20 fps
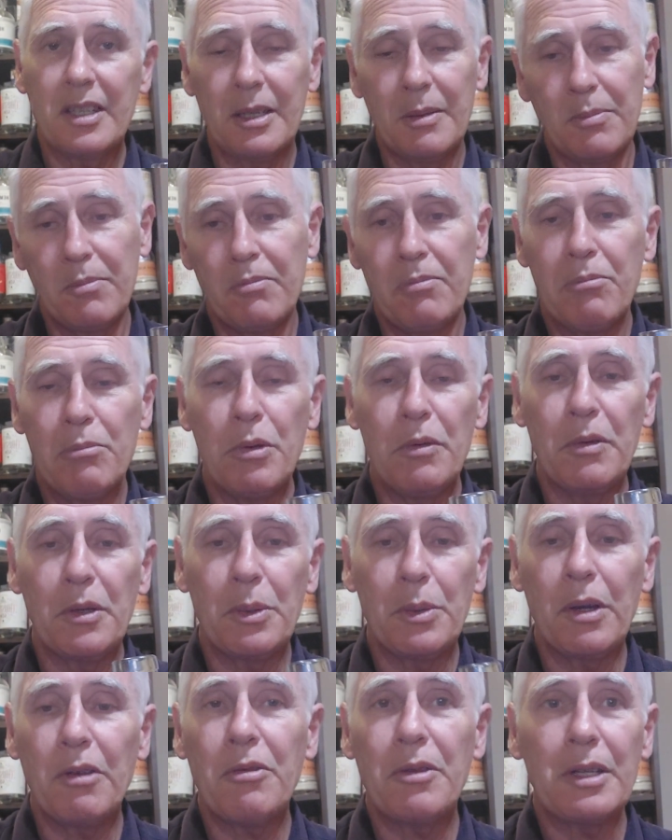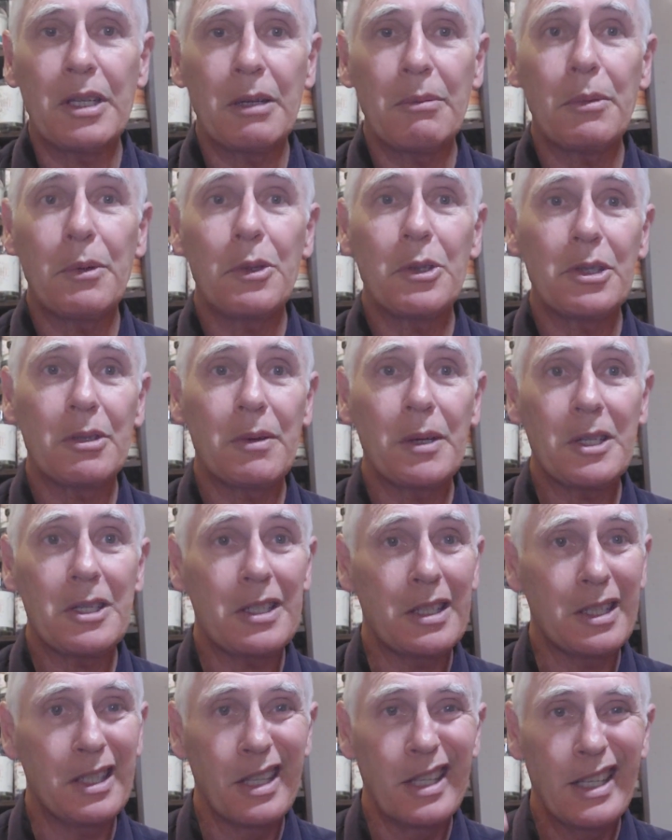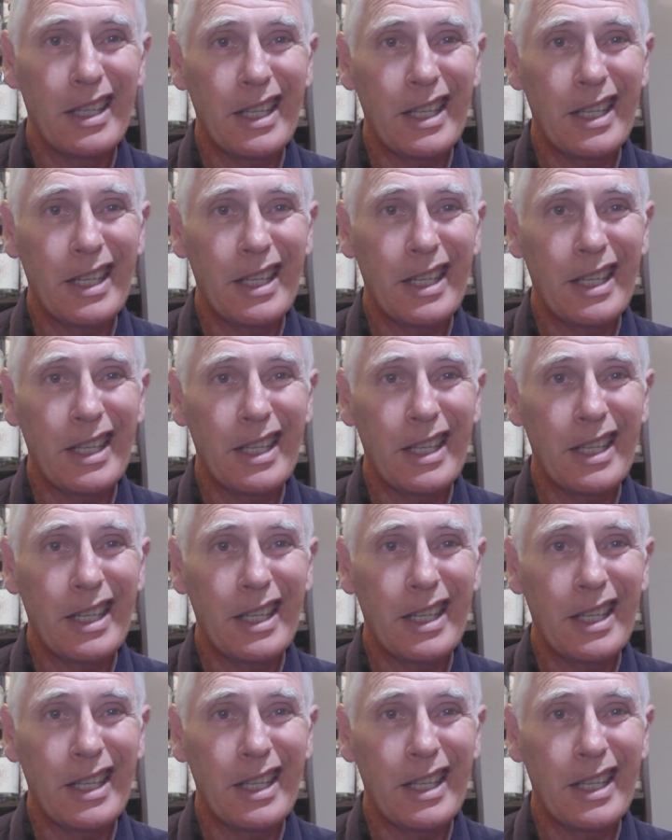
I'm moving away from the camera because I'm actually